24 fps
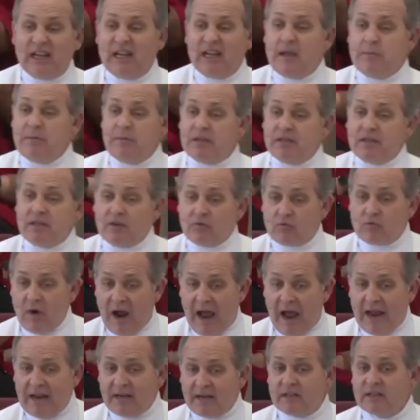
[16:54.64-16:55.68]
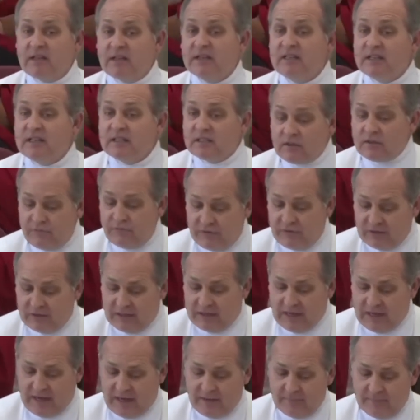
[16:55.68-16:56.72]
limited right to
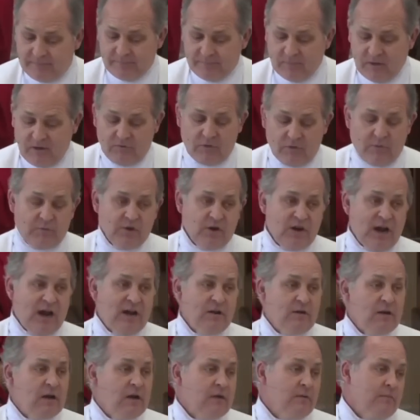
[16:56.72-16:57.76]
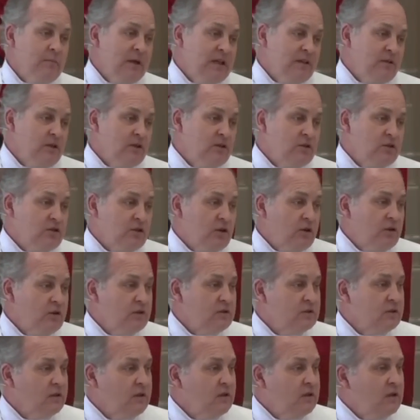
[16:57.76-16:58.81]
disaffiliate from the United Methodist
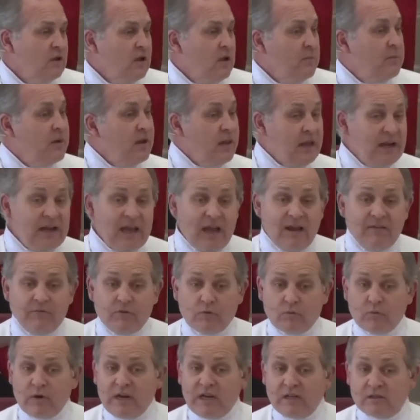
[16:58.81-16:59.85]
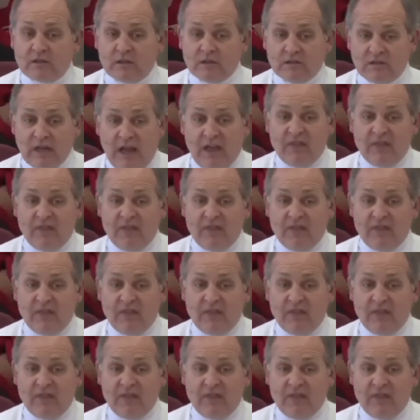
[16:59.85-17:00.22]
Church. But they gave the reasons,